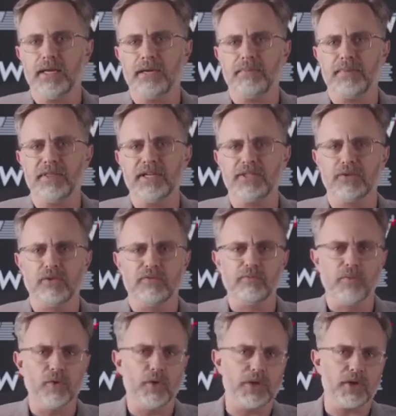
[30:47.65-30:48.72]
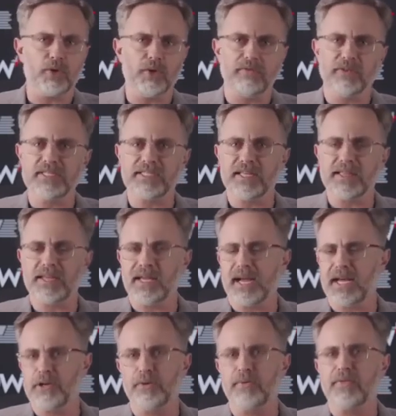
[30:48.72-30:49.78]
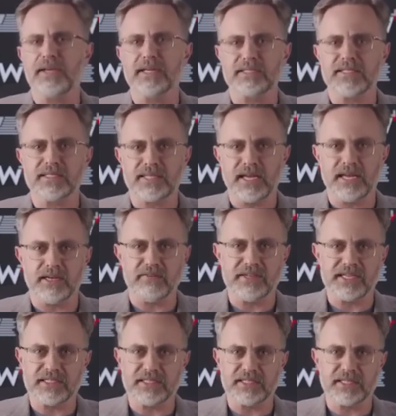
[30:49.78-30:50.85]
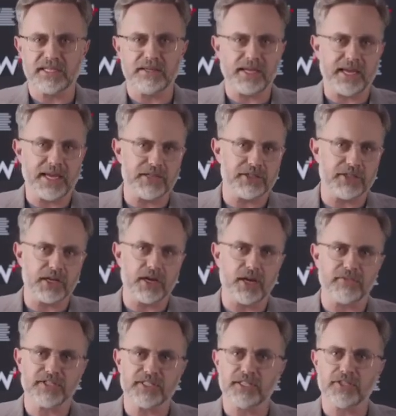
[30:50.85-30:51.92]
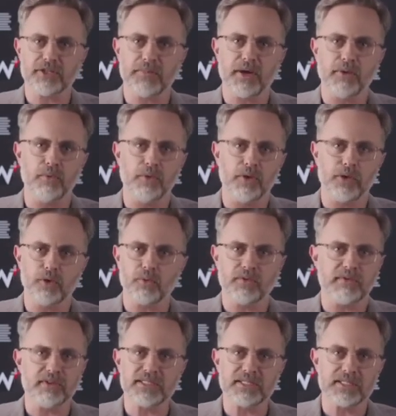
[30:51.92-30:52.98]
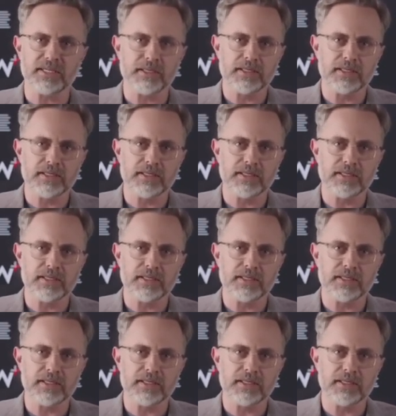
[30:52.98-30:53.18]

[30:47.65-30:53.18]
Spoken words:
But this sort of moral equivalency thing, I don't think is a sign of decency to engage in a conversation about moral equivalency.